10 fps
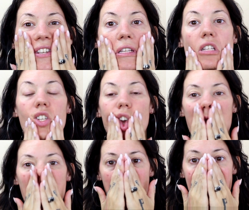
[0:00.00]
to the
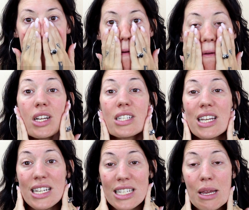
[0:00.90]
skin. On a
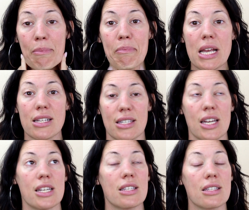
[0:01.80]
day-to-day
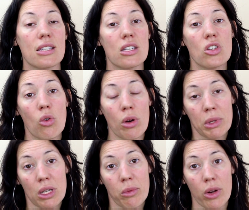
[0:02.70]
basis,
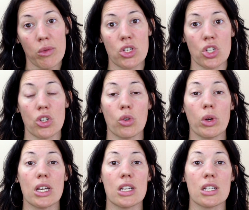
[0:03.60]
normally what I would do
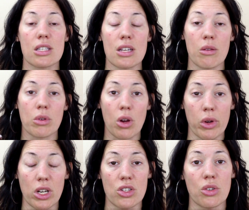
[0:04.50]
is I would go
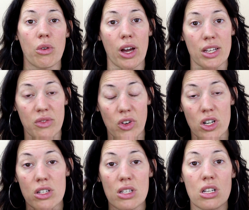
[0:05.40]
in and do eyes
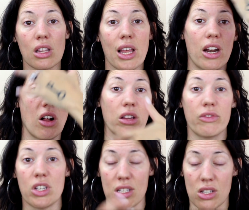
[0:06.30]
first to let all of
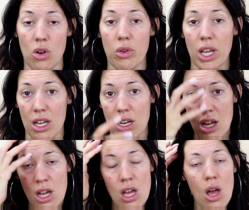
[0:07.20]
this soak in.
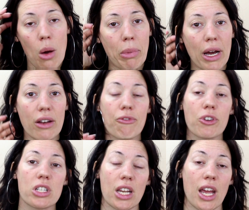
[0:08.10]
But
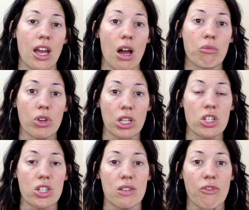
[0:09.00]
for today, I'm really
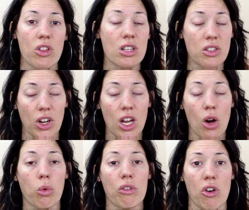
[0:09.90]
just, for this video,
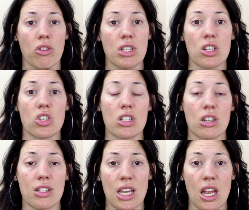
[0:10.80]
we're focusing just
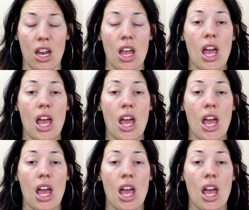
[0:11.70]
on skin